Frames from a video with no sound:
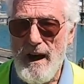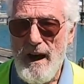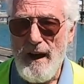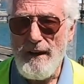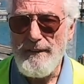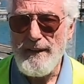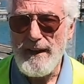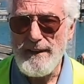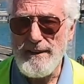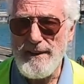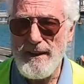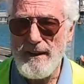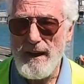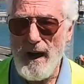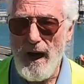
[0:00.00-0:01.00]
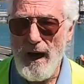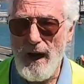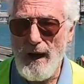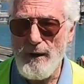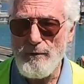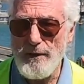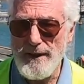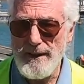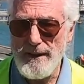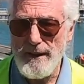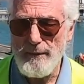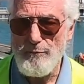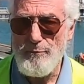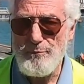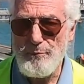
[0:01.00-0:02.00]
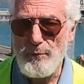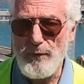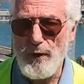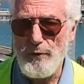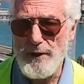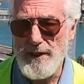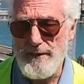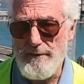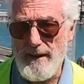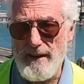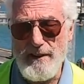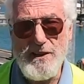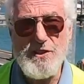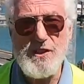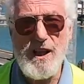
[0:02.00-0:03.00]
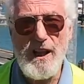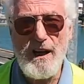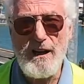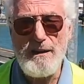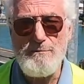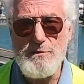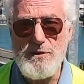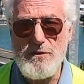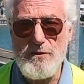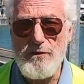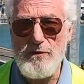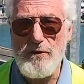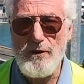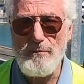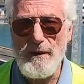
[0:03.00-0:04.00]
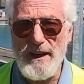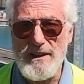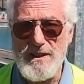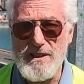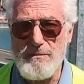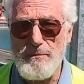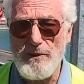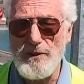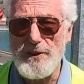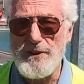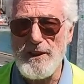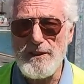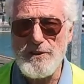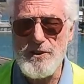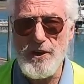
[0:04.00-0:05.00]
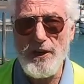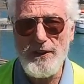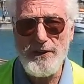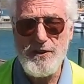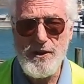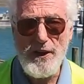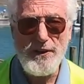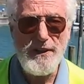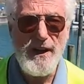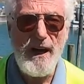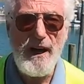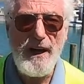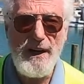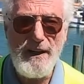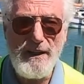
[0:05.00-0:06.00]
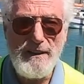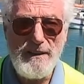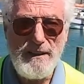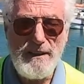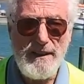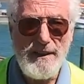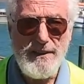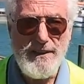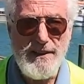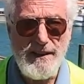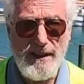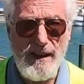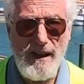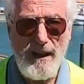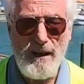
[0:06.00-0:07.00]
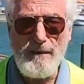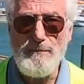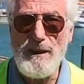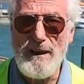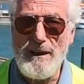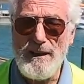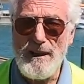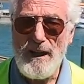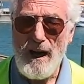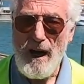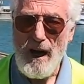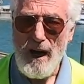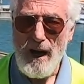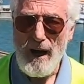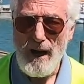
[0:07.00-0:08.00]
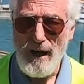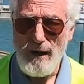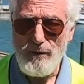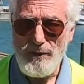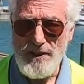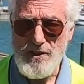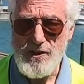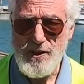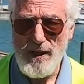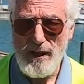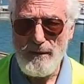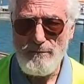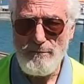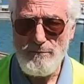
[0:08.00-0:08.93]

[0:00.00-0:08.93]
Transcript: and then we did various climbs from that point, and John and I did a climb, which it